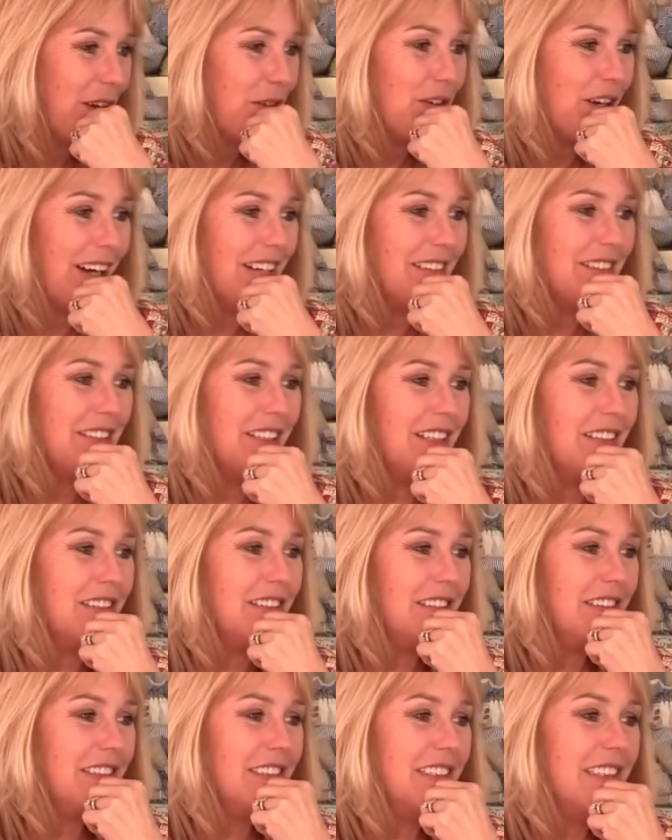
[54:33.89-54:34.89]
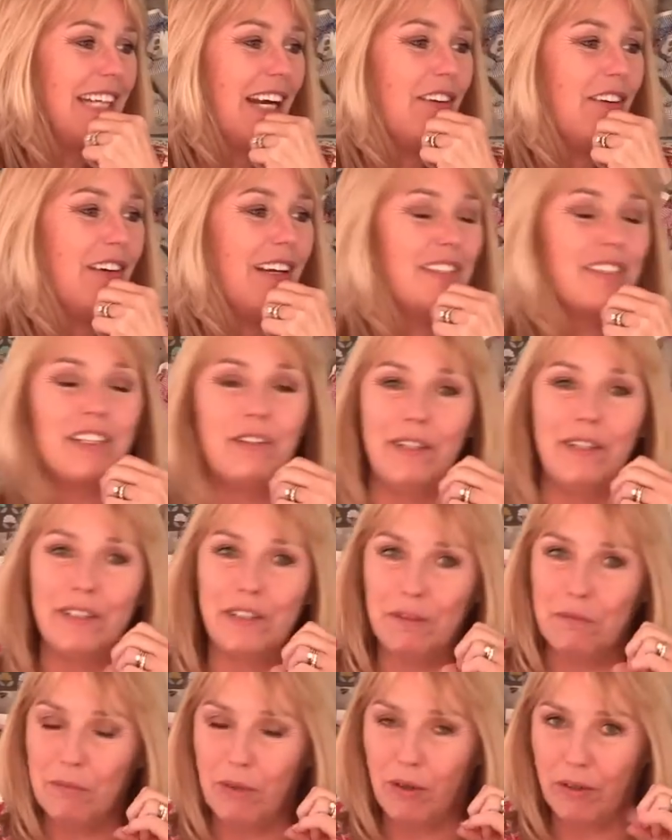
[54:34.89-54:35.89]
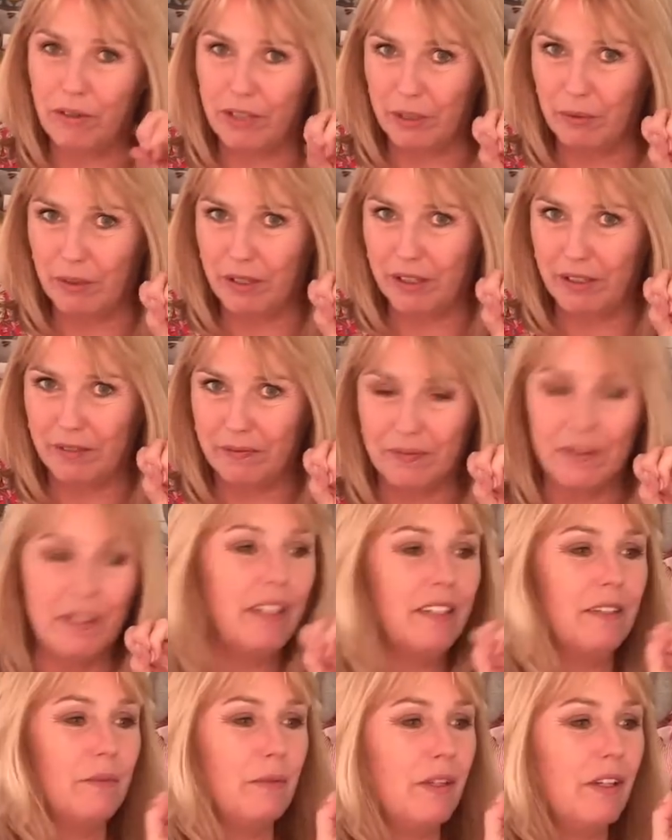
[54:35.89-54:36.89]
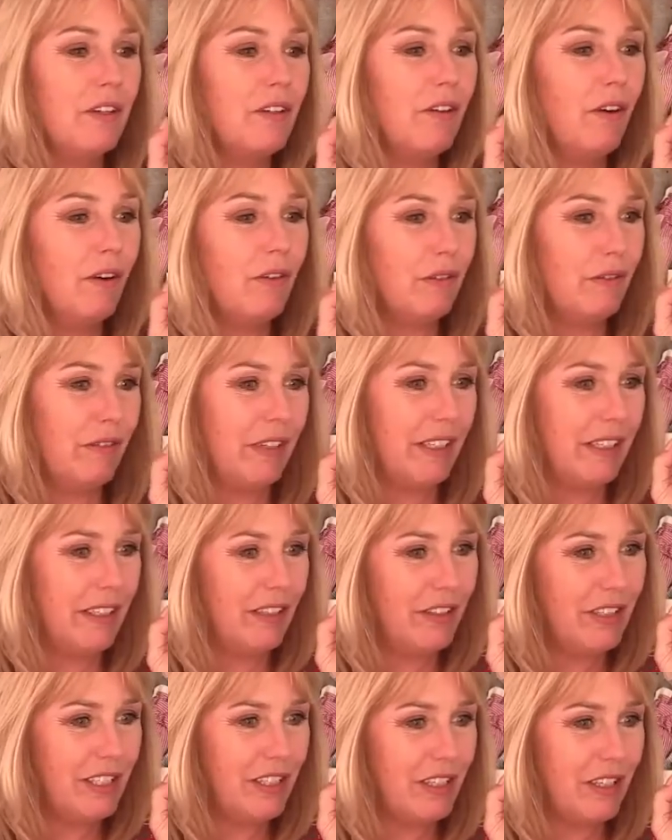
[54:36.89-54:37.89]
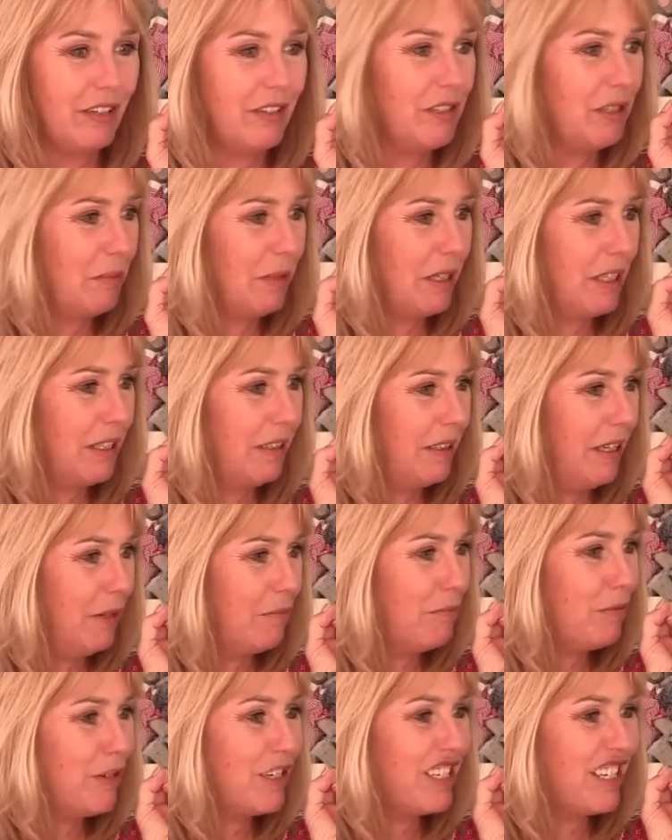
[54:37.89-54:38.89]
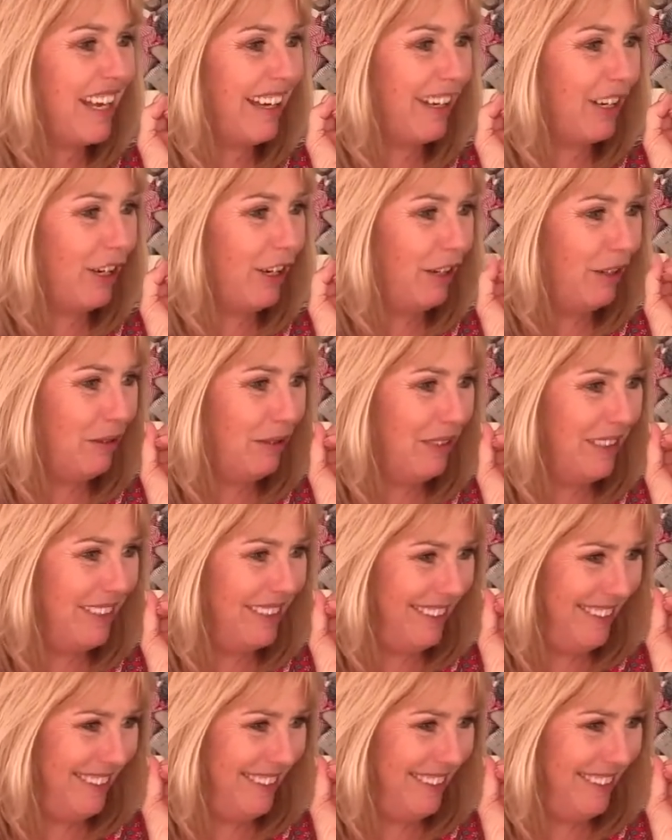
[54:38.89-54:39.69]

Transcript: Oh, uh, uh, Caroline's quite upmarket with a uh, with her cocked finger. She's going to be a prosecco.